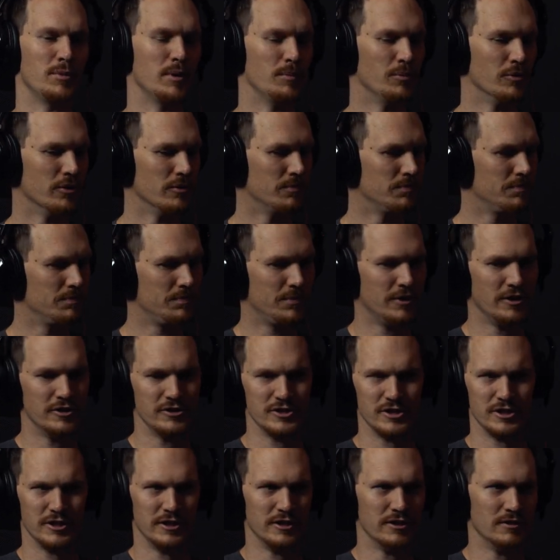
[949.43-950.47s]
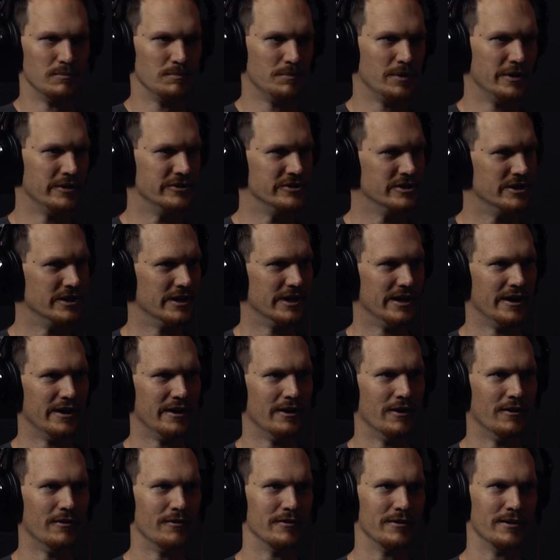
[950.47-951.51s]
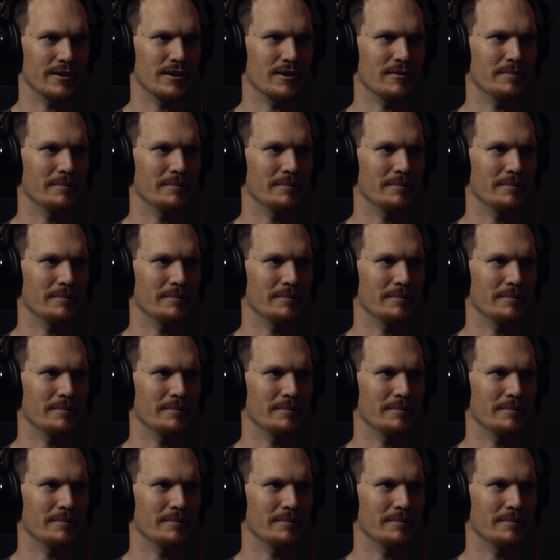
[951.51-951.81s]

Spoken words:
people are punching in, punching out.